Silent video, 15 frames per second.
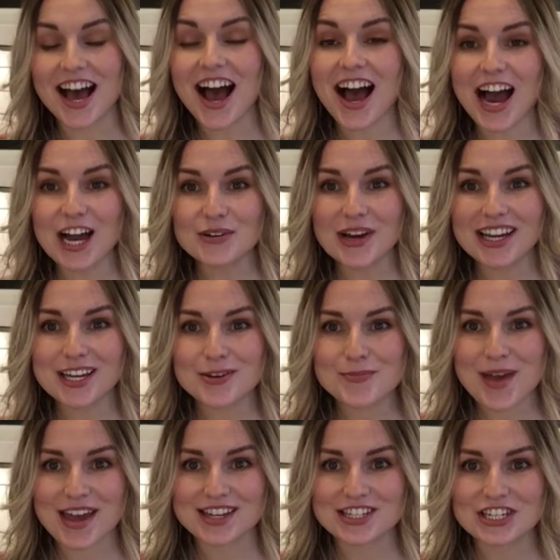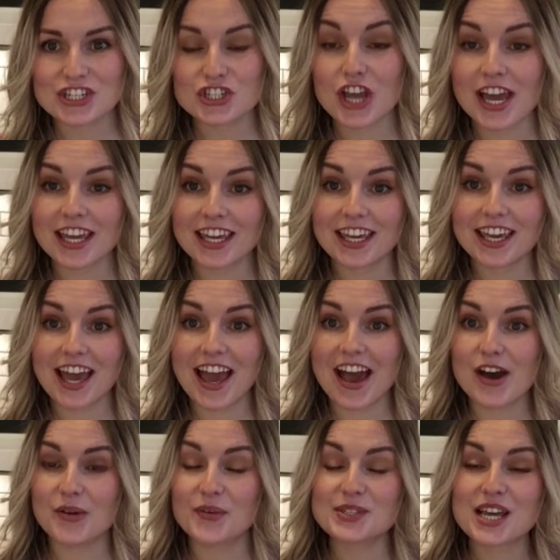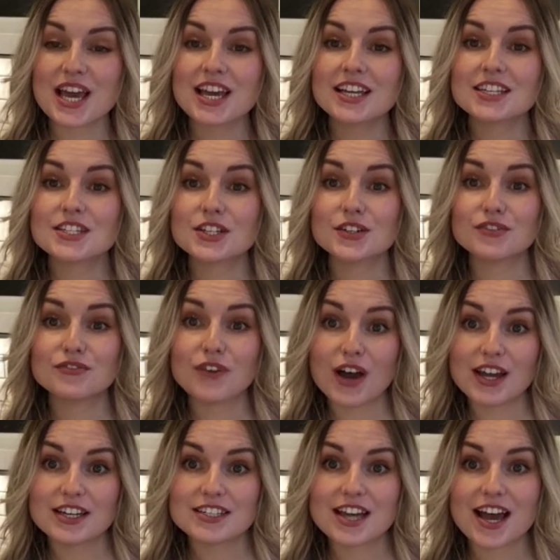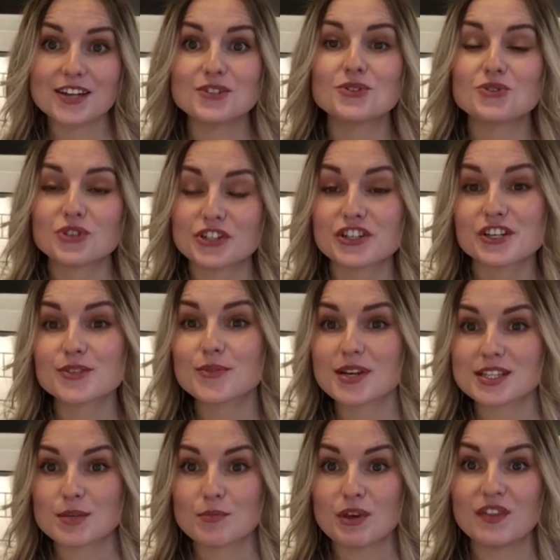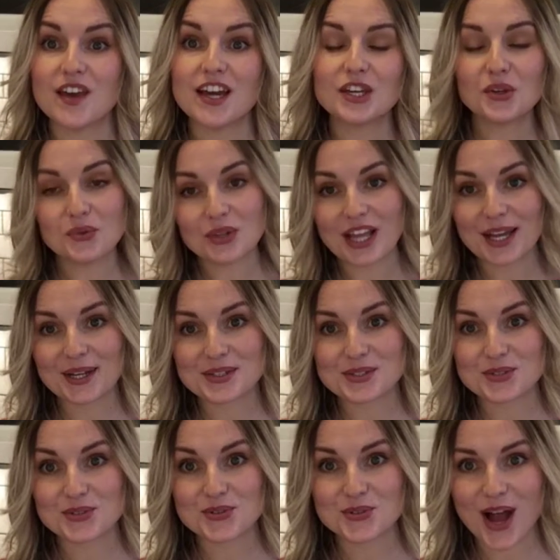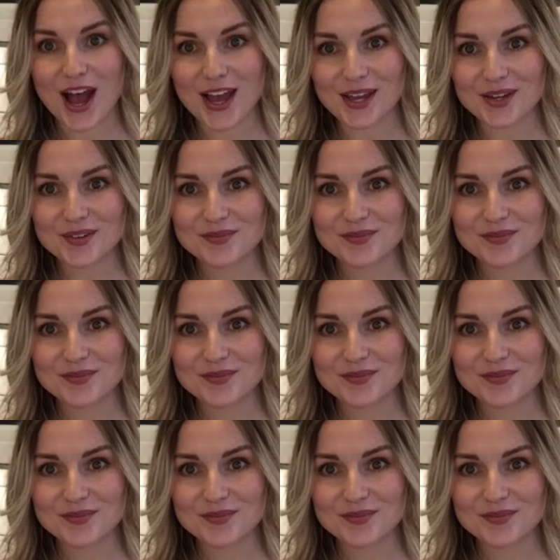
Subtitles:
I recommend checking out to find a nutritious recipe that you'd like to try.